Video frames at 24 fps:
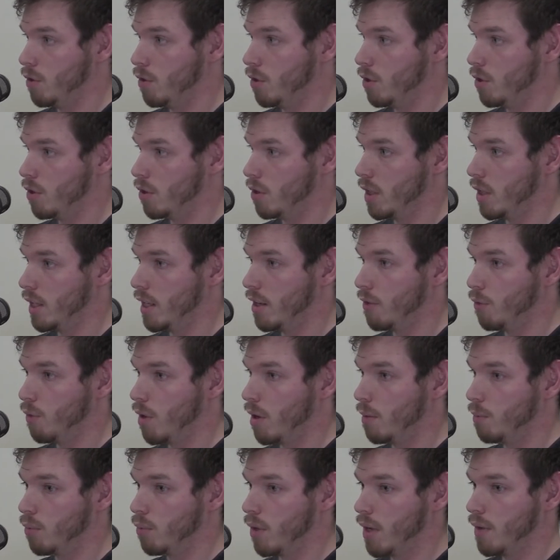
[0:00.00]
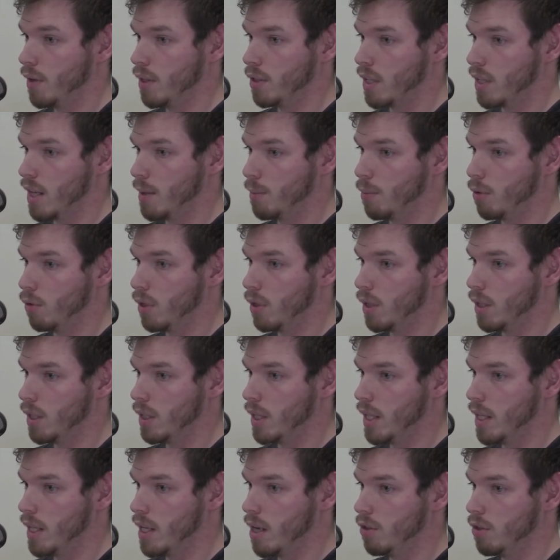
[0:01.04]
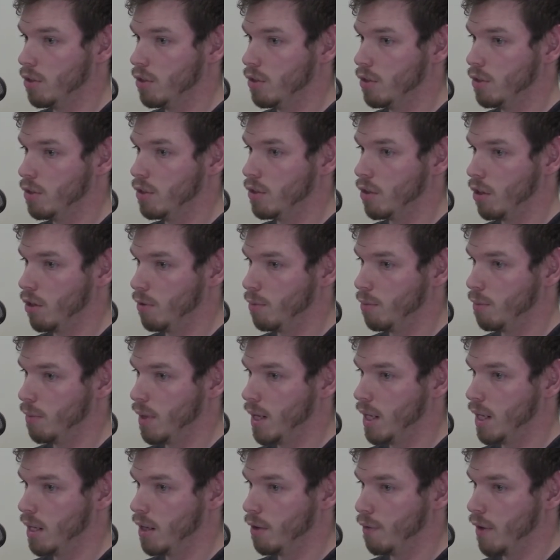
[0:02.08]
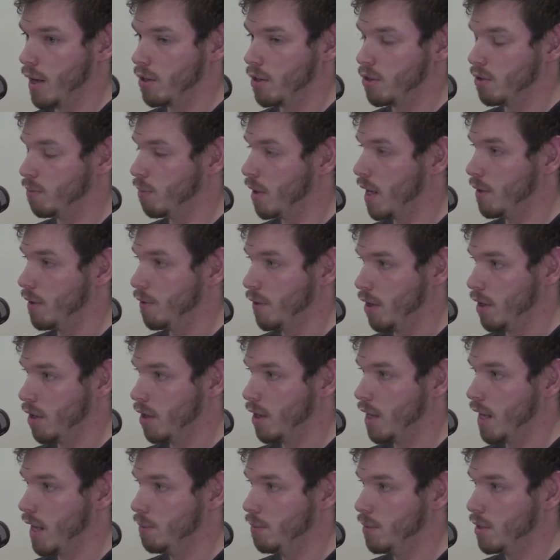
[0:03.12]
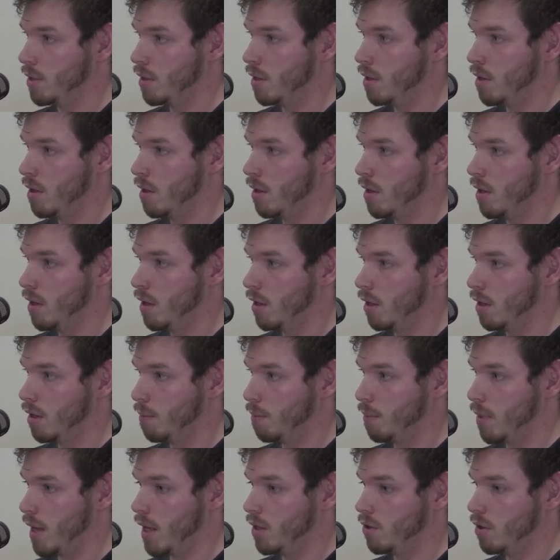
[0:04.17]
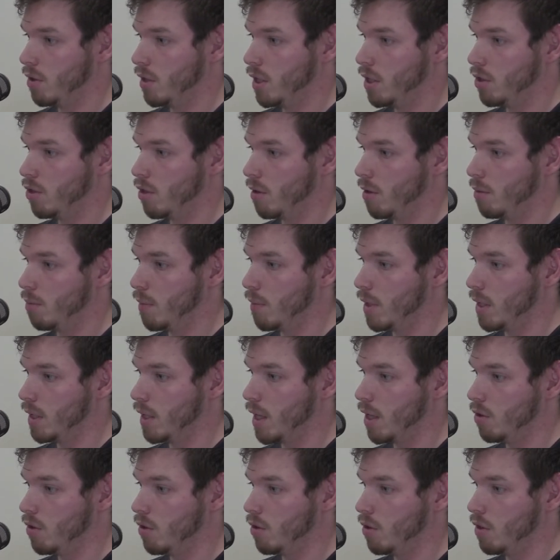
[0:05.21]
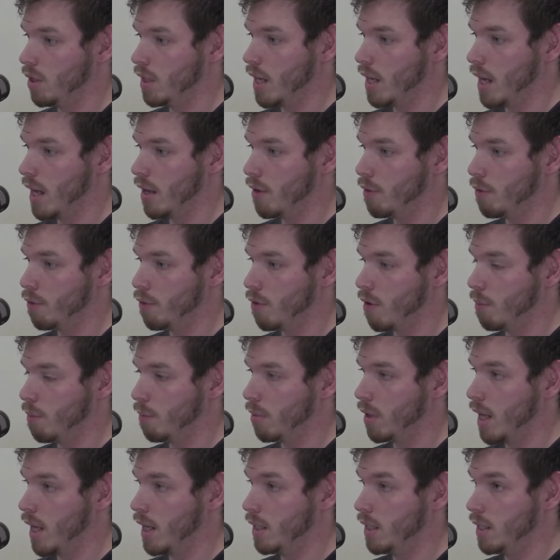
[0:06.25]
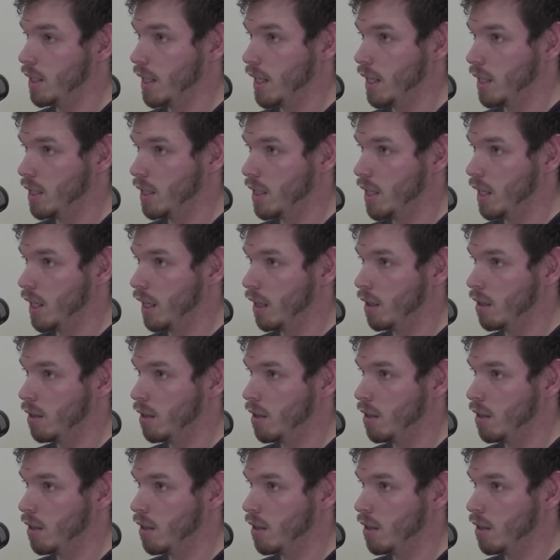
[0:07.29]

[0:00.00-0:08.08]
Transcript: Just to give one brief example, the dopamine effects of playing video games compared to the dopamine that you get from playing D&D.